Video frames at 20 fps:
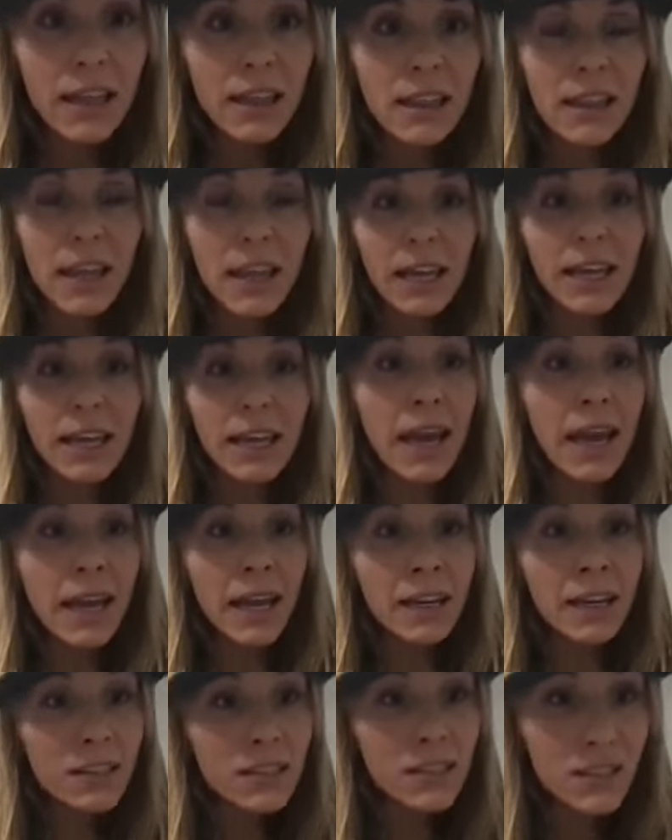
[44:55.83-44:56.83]
They
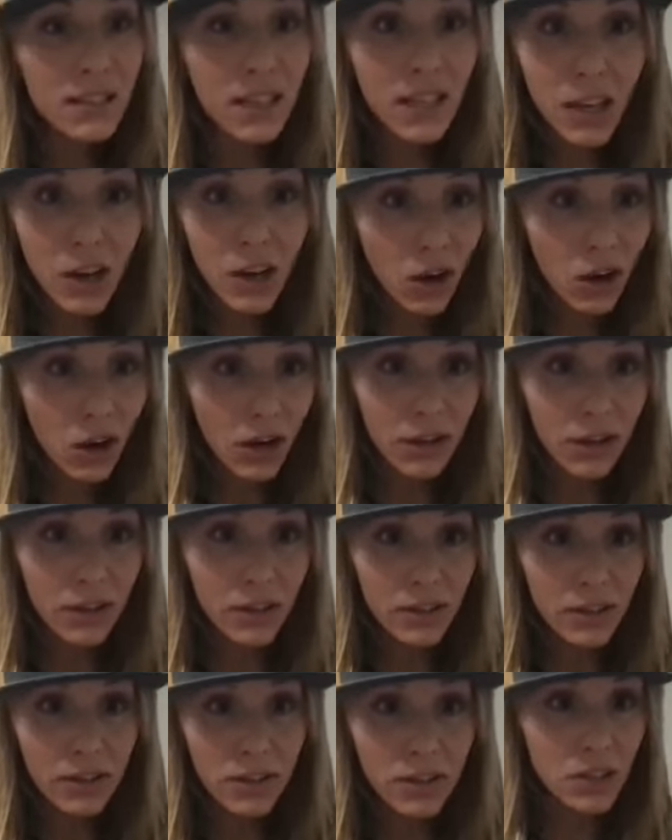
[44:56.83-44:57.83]
can't ski
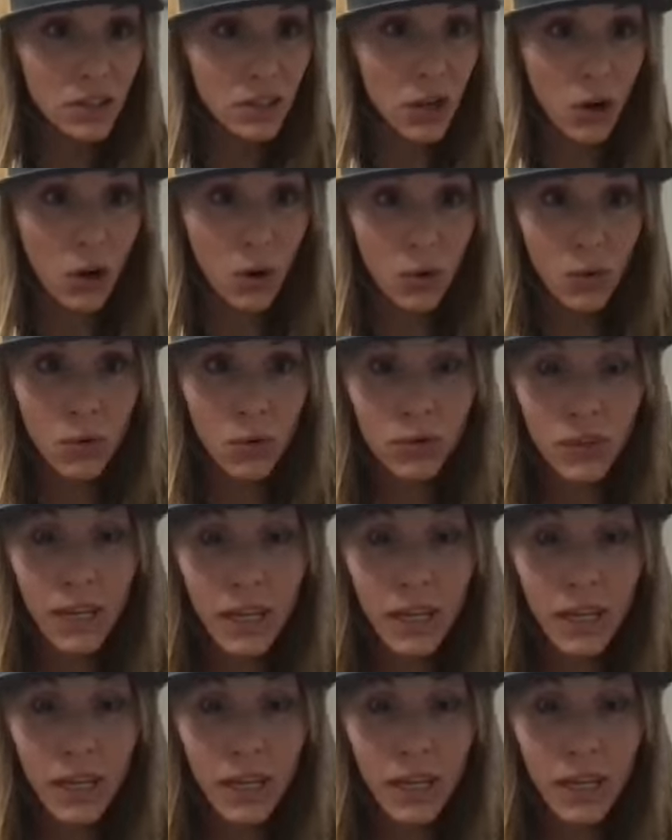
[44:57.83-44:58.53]
hard snow.